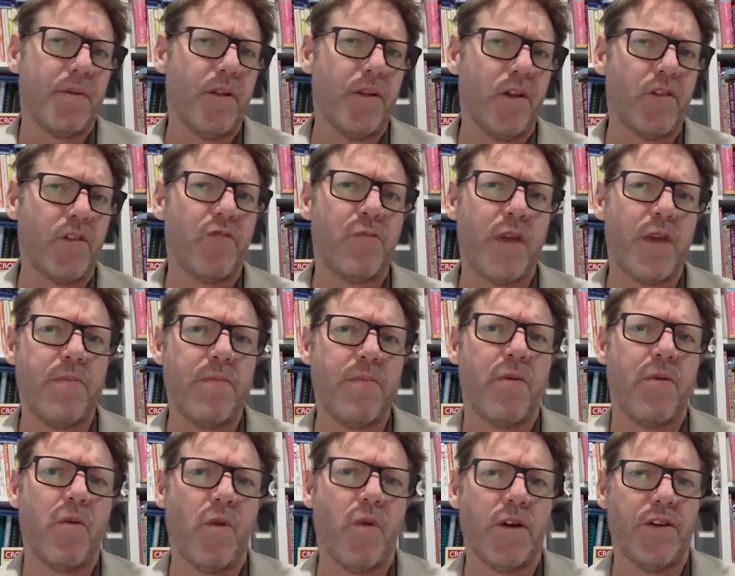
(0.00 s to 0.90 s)
A lot of
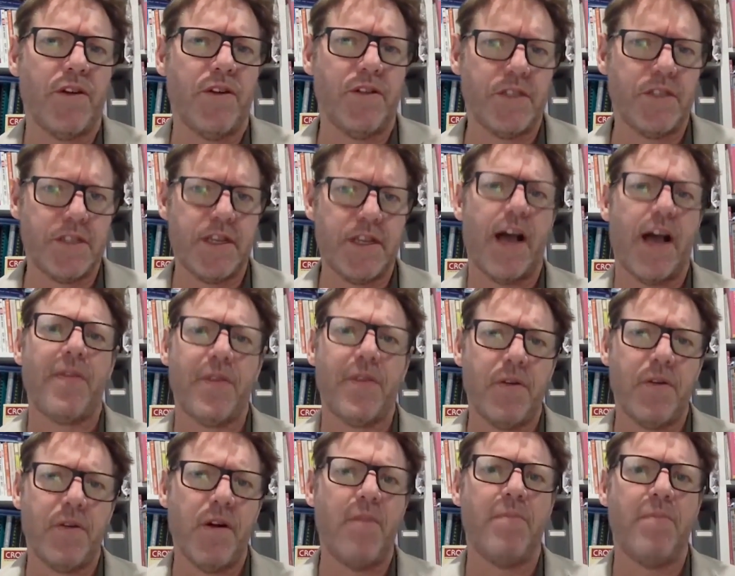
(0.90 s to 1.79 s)
people want to start
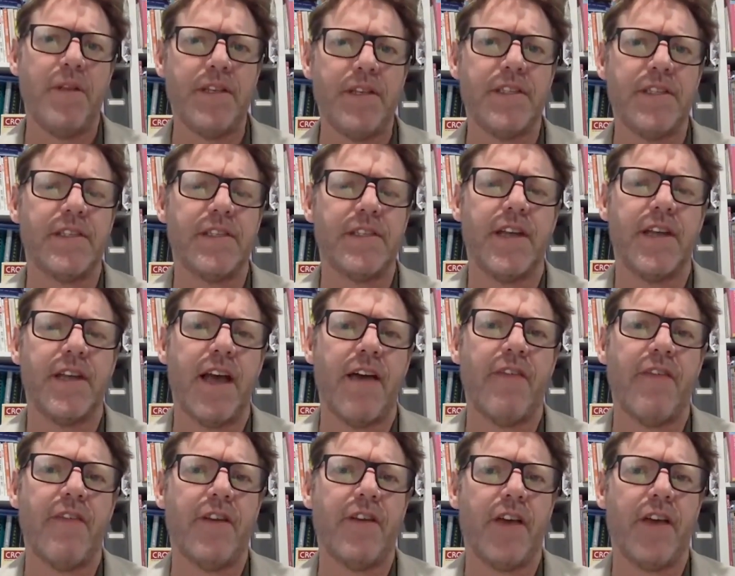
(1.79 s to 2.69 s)
their own business and
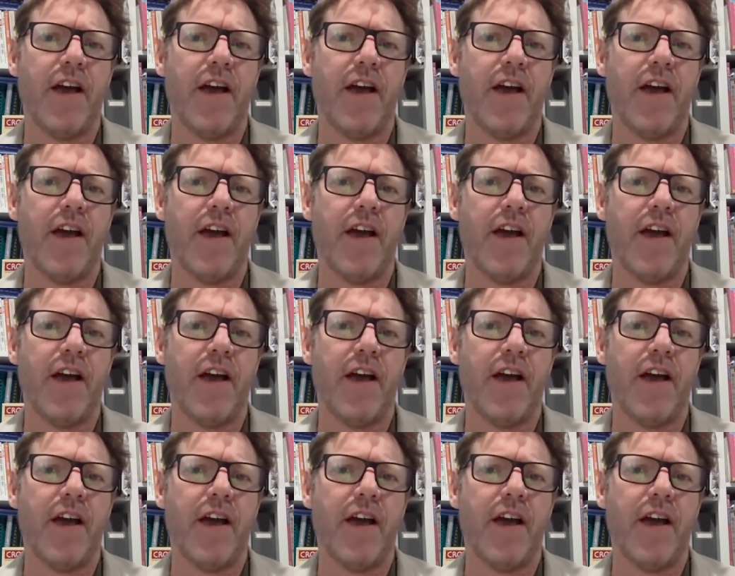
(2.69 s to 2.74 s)
have